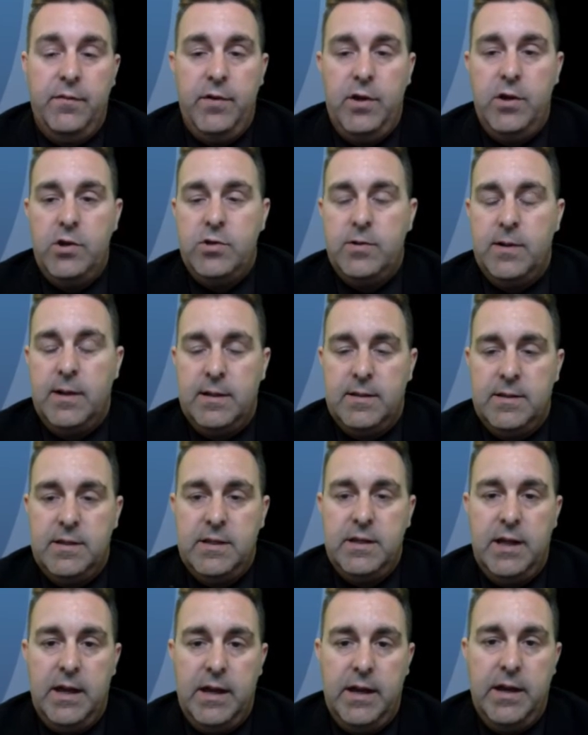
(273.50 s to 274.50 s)
virtual
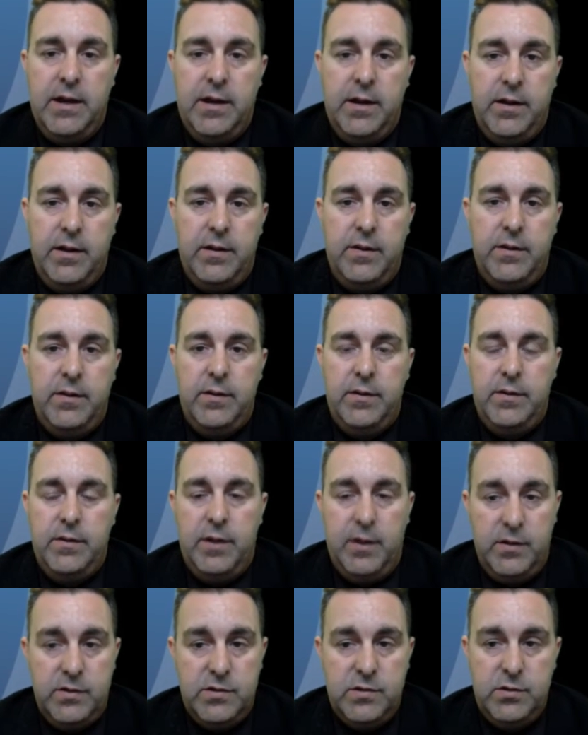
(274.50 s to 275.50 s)
reality.
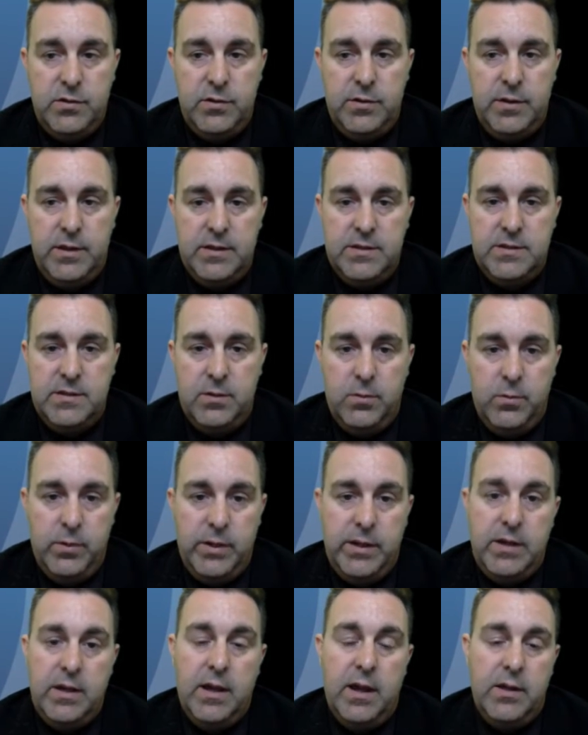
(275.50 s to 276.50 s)
2 things that
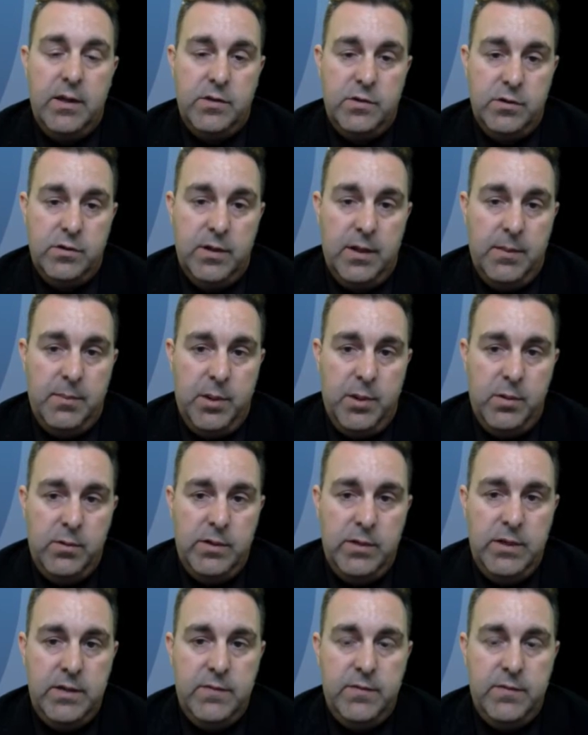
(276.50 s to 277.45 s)
we do at Pulteney: